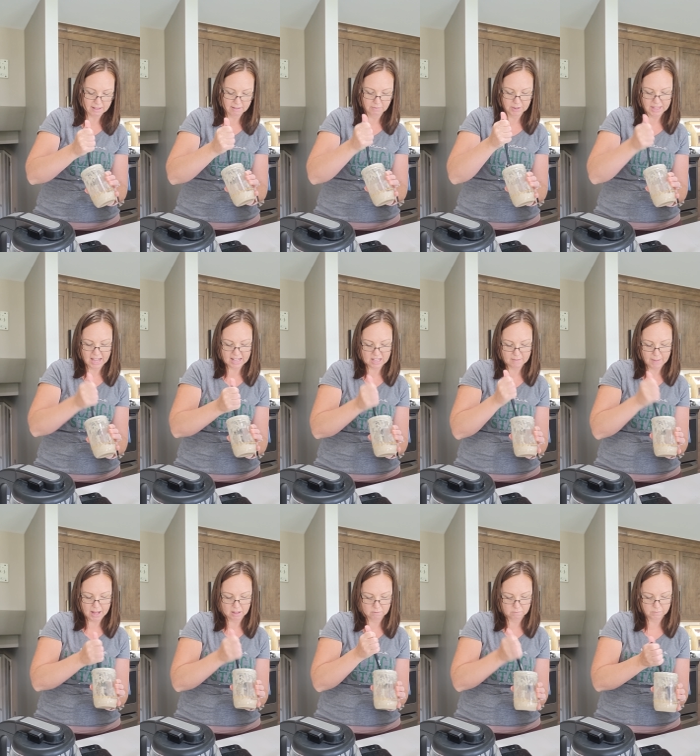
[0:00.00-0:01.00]
with that
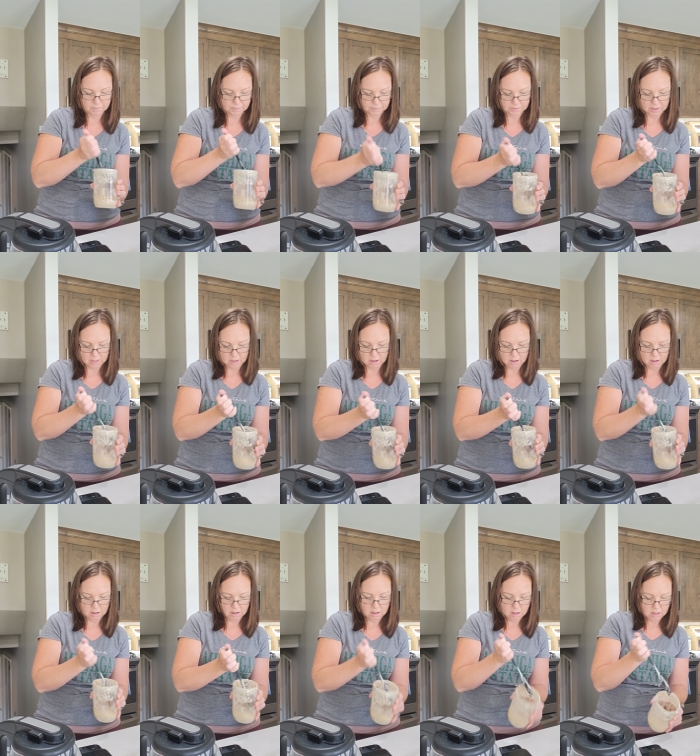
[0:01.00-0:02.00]
smell.
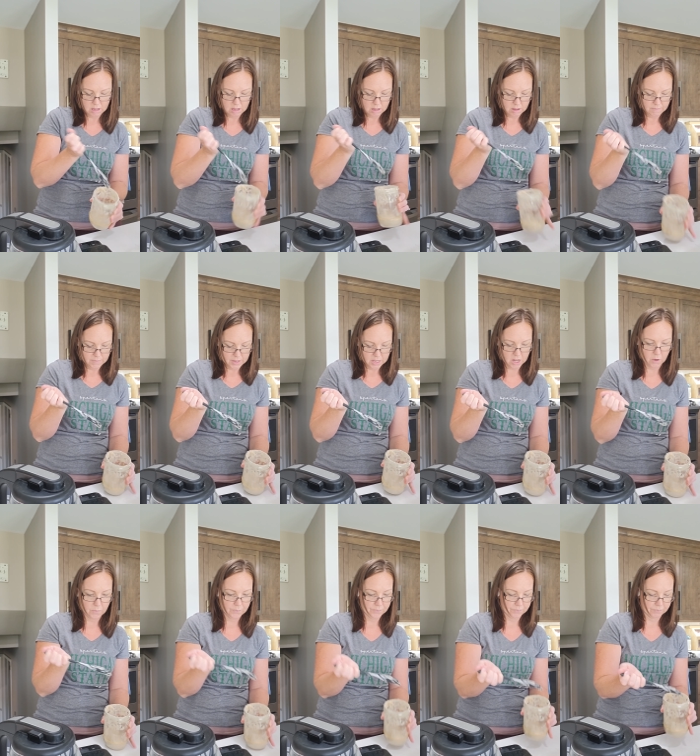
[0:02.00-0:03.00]
So,
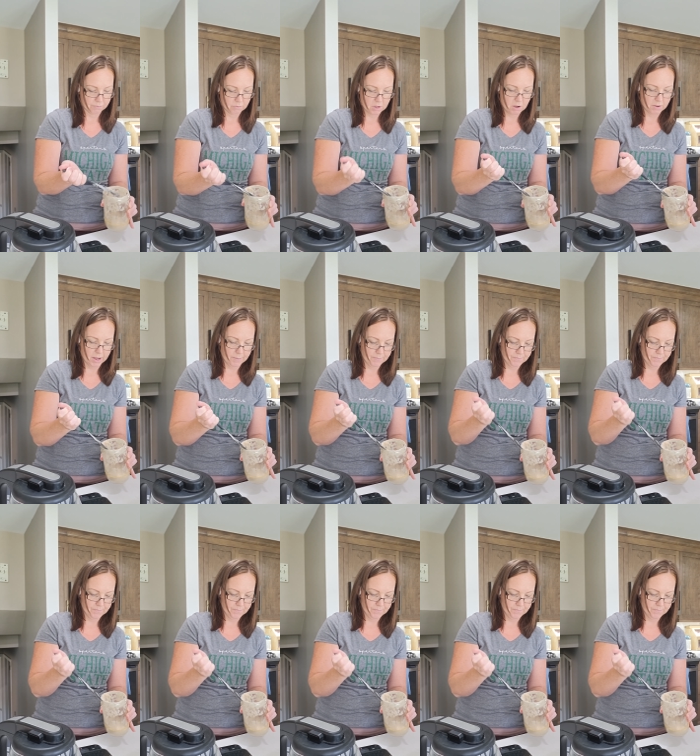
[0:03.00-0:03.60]
okay.